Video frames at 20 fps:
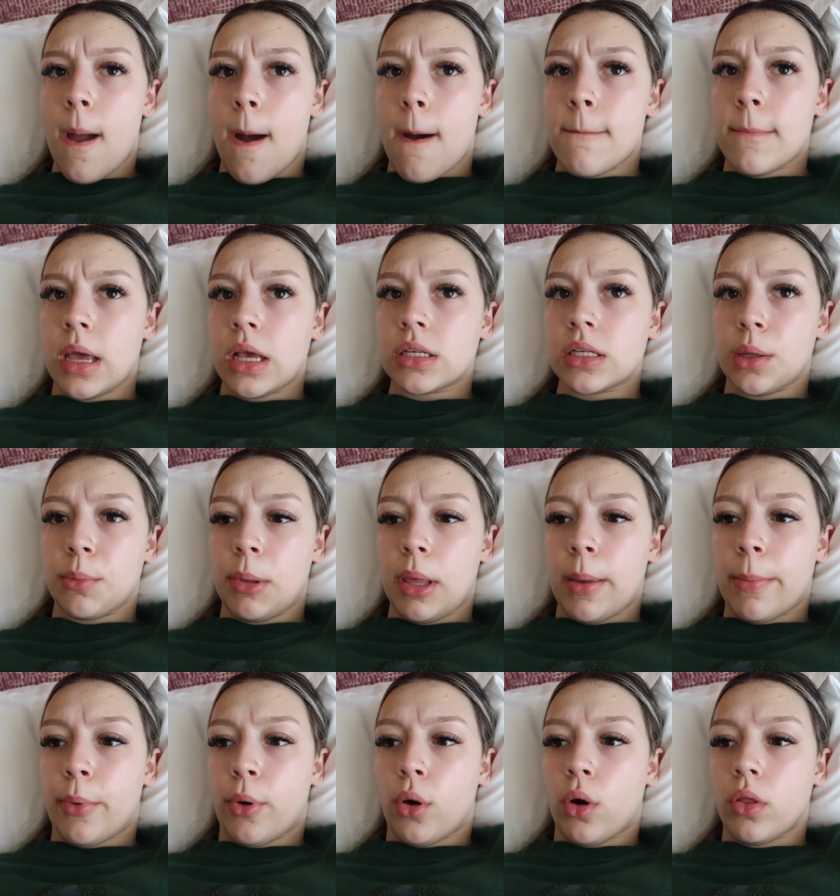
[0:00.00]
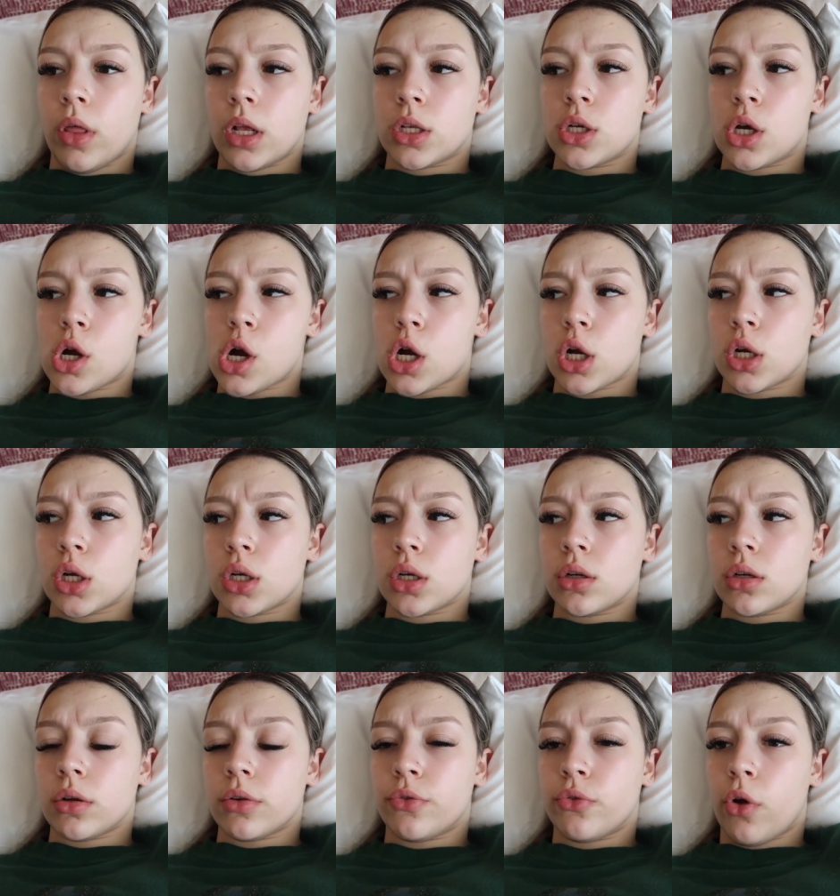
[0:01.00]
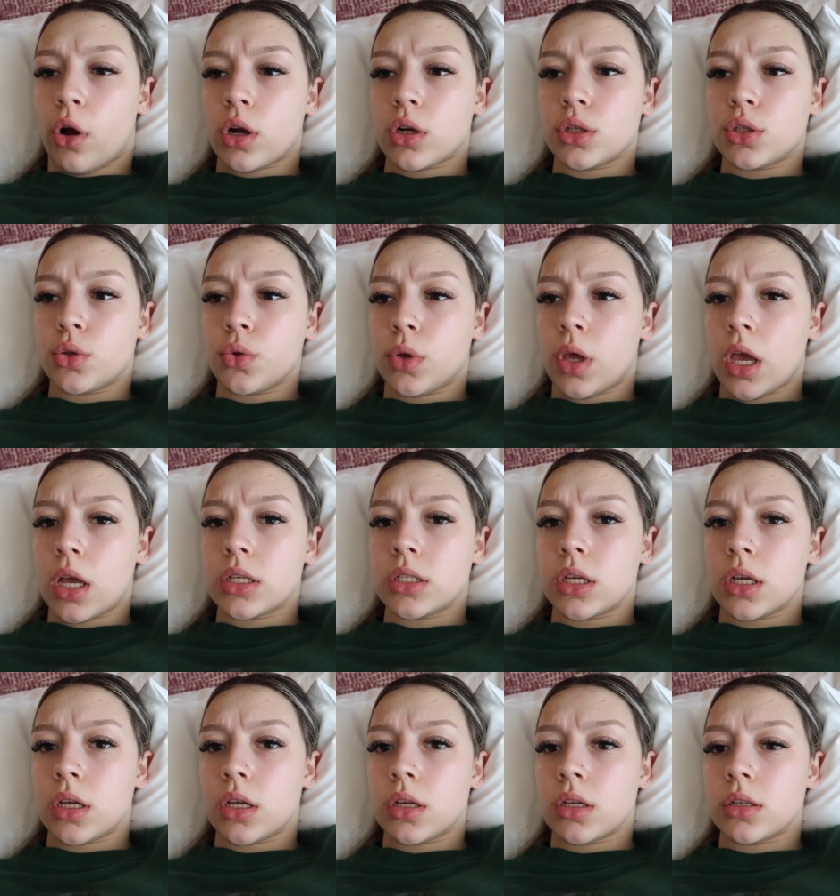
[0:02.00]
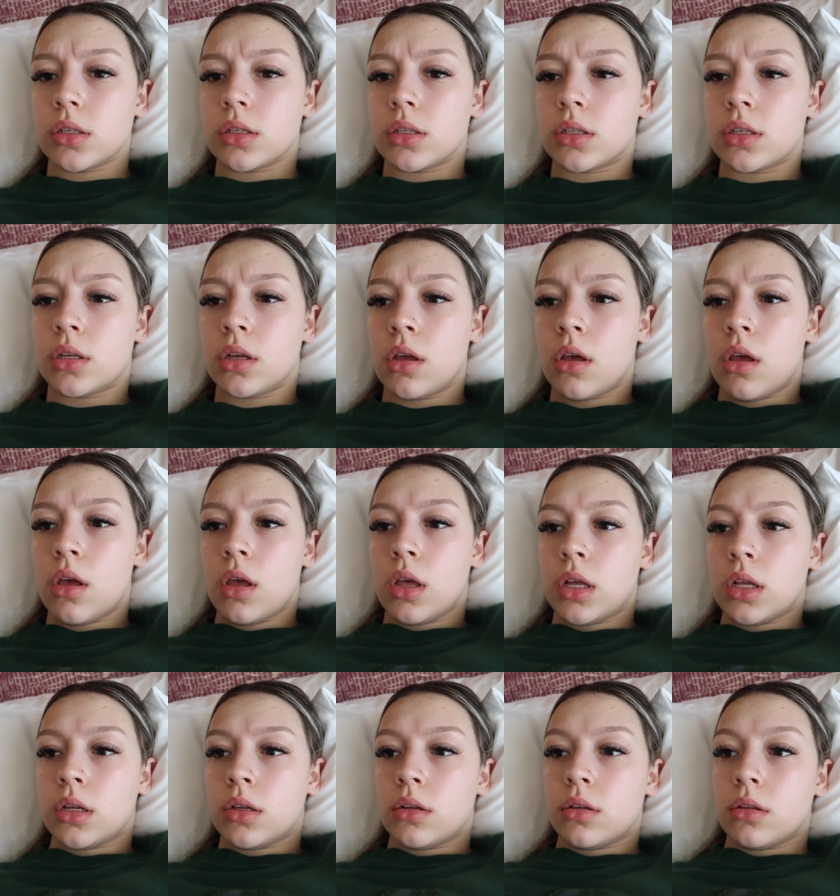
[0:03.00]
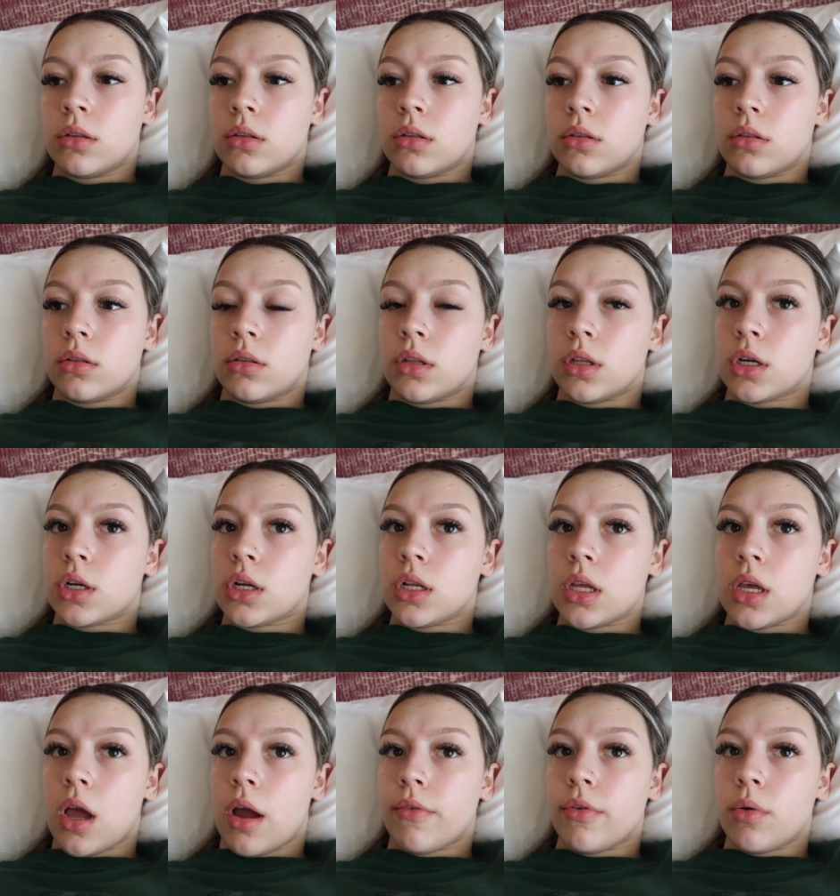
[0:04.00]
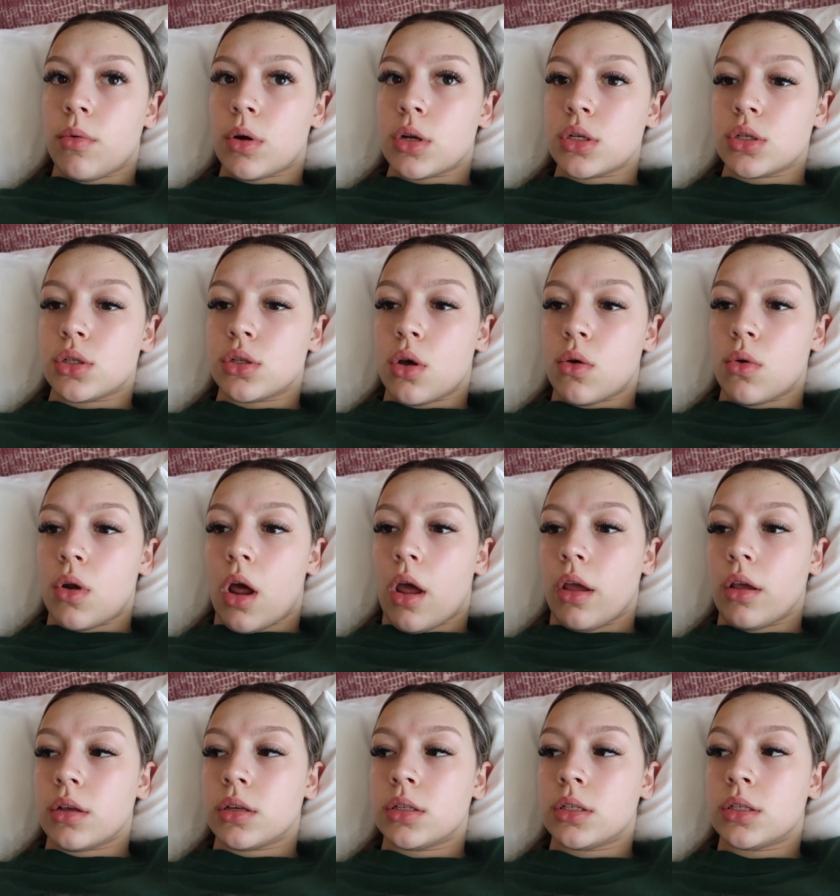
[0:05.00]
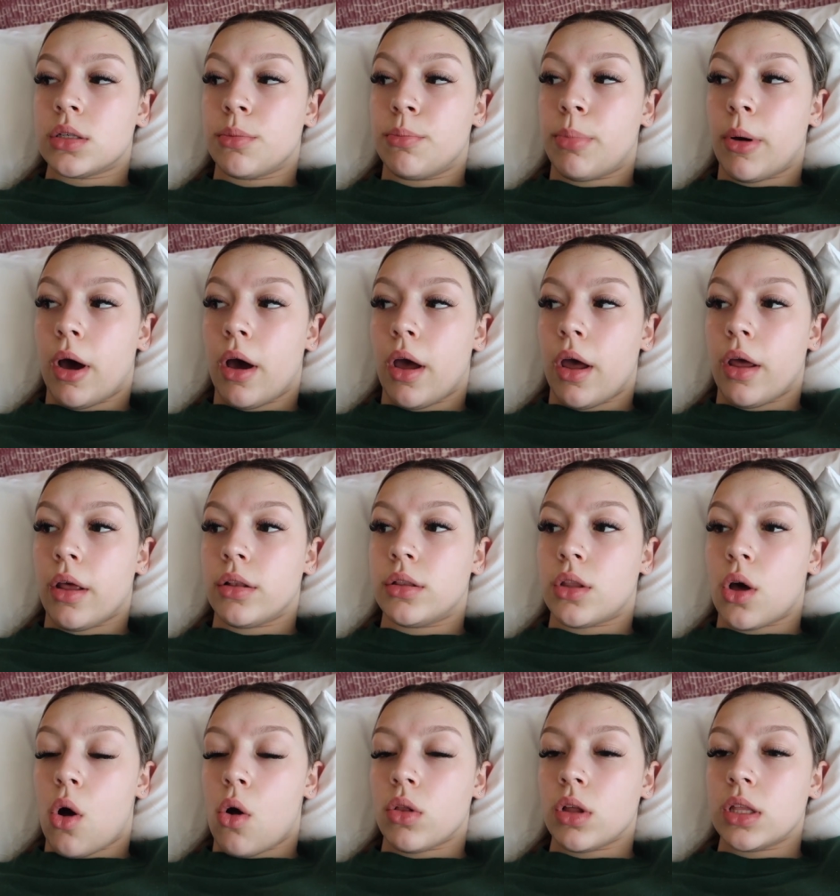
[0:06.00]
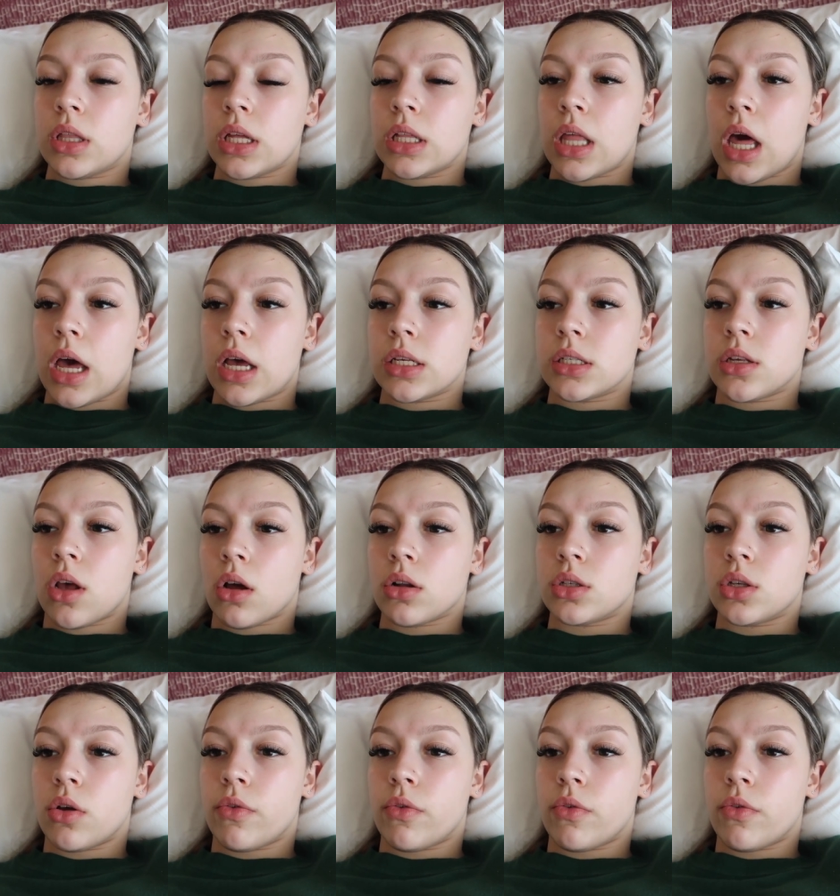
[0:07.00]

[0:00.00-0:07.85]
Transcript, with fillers: amazing people. They took our, our suitcases. It's so nice here literally everyone is so nice but the only thing that has sucked